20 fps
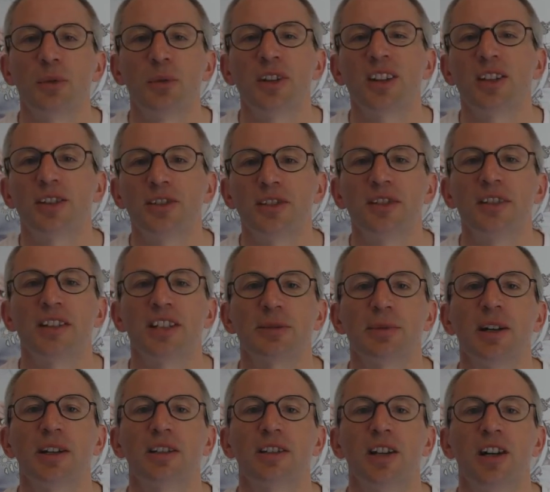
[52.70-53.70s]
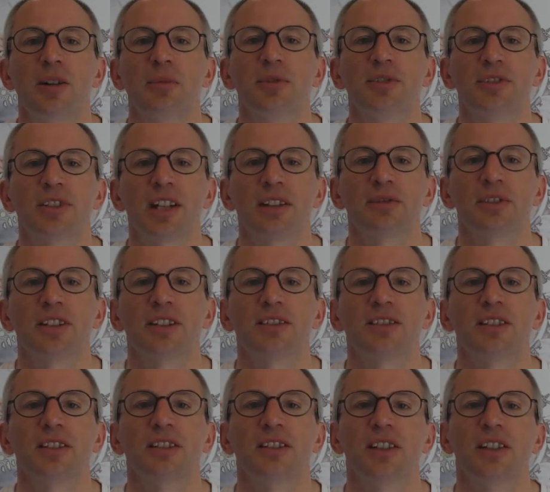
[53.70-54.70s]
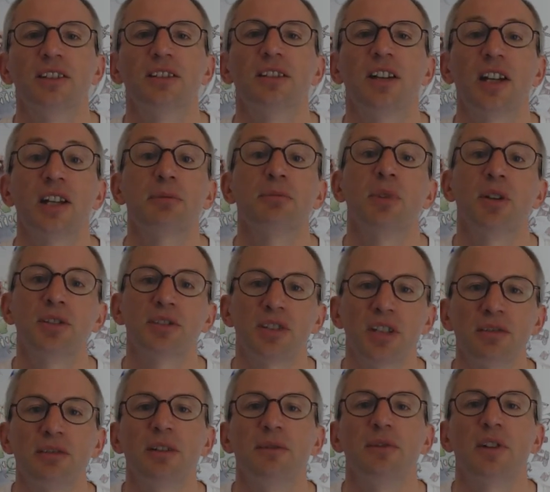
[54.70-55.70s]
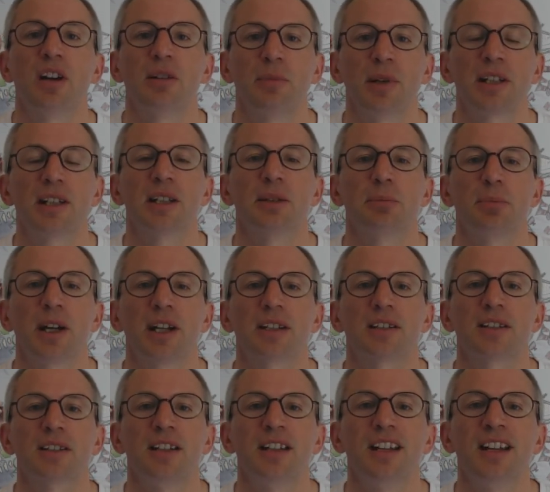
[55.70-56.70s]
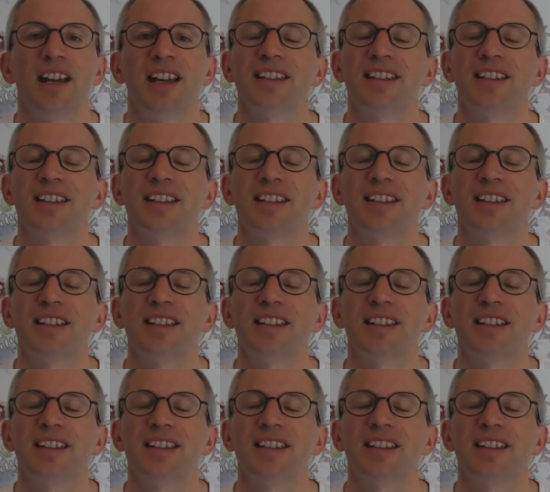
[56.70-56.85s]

Now, one of the good things about carbon savings, unlike most other environmental impacts,